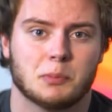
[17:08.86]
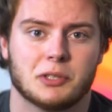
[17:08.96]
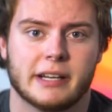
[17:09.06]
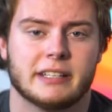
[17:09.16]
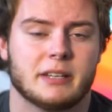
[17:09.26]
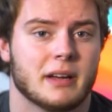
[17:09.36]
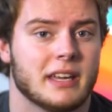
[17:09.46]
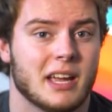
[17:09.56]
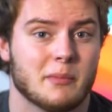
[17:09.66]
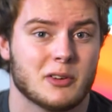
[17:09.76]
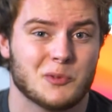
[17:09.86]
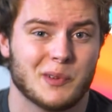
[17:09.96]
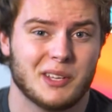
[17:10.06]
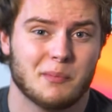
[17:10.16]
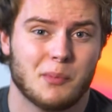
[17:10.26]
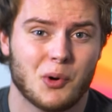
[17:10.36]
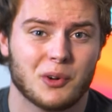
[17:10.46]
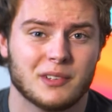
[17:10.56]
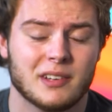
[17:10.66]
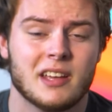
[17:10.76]
protecting my camera is really
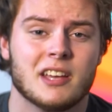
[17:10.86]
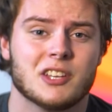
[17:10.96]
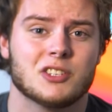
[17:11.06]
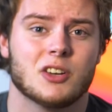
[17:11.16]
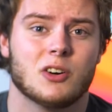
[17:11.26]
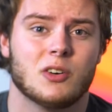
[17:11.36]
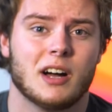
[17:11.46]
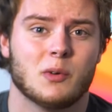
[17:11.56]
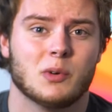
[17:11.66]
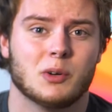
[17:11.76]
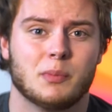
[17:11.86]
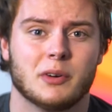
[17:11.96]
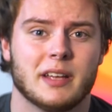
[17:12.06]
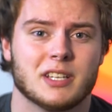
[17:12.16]
important, so I will put a